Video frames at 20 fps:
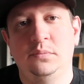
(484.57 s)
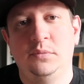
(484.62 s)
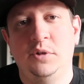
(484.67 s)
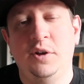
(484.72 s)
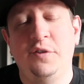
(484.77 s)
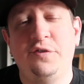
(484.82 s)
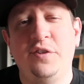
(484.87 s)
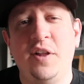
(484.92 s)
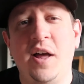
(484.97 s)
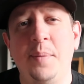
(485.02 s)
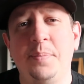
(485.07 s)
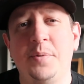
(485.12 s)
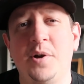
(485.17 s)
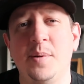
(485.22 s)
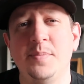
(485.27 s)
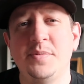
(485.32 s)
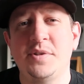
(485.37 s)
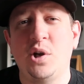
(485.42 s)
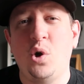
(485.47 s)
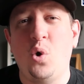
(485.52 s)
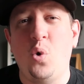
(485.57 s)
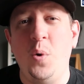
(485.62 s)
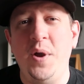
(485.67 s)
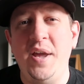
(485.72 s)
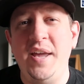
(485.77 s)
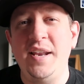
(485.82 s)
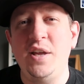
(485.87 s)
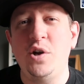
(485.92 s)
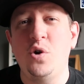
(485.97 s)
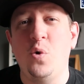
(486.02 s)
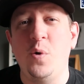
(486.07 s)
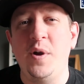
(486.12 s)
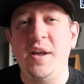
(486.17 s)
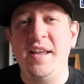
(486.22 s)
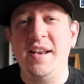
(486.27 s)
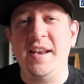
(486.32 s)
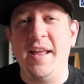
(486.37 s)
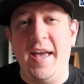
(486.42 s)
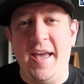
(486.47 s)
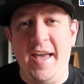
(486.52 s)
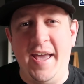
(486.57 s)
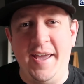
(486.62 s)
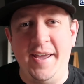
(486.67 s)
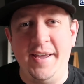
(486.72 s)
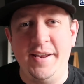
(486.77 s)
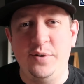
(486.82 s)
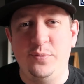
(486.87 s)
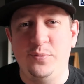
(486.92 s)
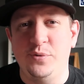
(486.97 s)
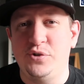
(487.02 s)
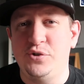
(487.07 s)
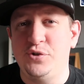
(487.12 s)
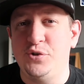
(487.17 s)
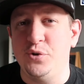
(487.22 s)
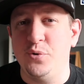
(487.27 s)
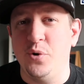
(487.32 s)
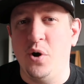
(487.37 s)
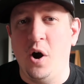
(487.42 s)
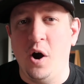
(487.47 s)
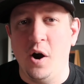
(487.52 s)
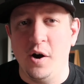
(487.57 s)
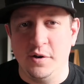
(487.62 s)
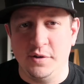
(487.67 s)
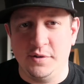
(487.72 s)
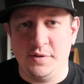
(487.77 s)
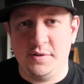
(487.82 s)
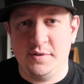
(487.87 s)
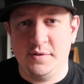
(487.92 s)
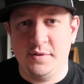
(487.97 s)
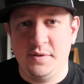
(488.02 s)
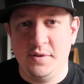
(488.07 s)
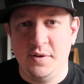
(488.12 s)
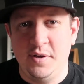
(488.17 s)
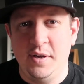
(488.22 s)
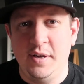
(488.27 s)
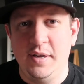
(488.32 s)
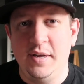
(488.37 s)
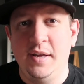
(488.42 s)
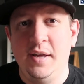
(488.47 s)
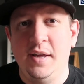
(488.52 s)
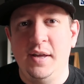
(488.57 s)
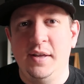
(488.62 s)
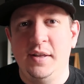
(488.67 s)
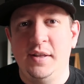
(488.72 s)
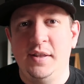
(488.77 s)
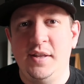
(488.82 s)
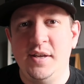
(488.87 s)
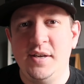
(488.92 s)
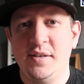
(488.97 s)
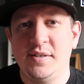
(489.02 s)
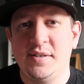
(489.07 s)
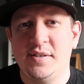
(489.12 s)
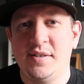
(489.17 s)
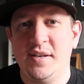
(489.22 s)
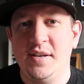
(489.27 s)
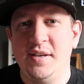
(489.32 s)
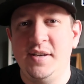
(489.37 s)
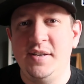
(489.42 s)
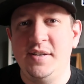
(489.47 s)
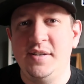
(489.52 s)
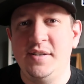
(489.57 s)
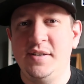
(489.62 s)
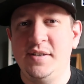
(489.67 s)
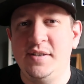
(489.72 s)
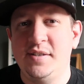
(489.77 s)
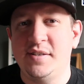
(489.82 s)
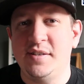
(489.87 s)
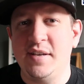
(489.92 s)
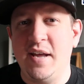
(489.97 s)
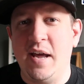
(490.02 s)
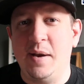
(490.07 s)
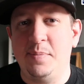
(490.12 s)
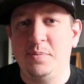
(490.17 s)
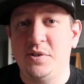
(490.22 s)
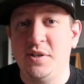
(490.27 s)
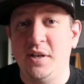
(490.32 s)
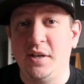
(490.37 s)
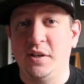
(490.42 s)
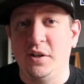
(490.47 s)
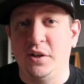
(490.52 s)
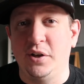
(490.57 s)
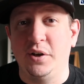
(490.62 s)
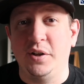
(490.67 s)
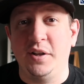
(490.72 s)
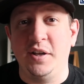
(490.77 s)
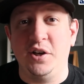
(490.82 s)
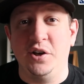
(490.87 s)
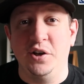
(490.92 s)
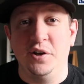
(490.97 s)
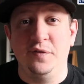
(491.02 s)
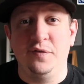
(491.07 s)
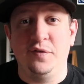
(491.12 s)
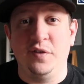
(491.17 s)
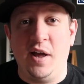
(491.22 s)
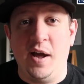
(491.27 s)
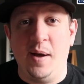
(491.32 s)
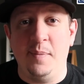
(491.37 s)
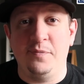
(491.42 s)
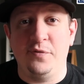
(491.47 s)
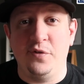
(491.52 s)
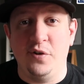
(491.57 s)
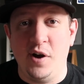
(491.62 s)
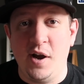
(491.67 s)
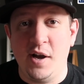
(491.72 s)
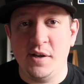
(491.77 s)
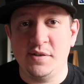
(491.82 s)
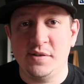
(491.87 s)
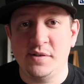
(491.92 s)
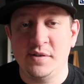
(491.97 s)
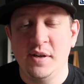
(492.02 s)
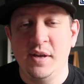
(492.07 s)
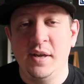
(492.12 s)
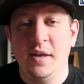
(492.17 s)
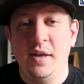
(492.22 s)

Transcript: The flop comes queen, queen, eight with two hearts. This is not a particularly good flop for us.